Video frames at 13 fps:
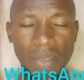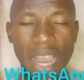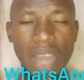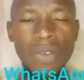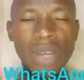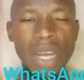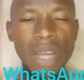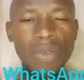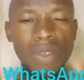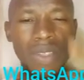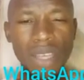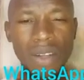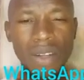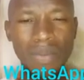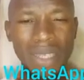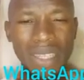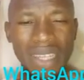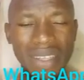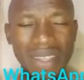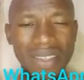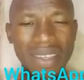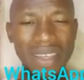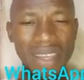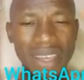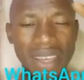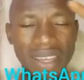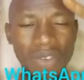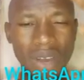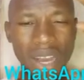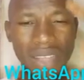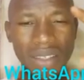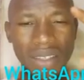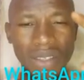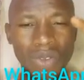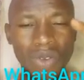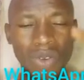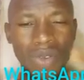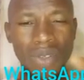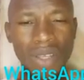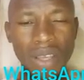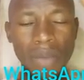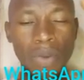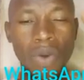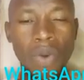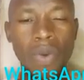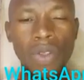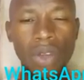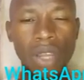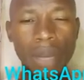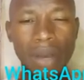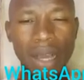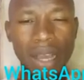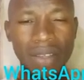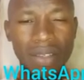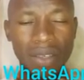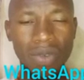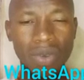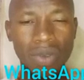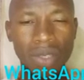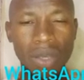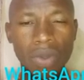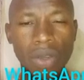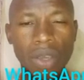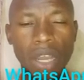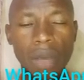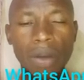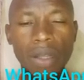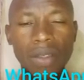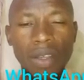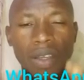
And you cannot tell me that your ancestors, because when we're talking about ancestors, we're talking about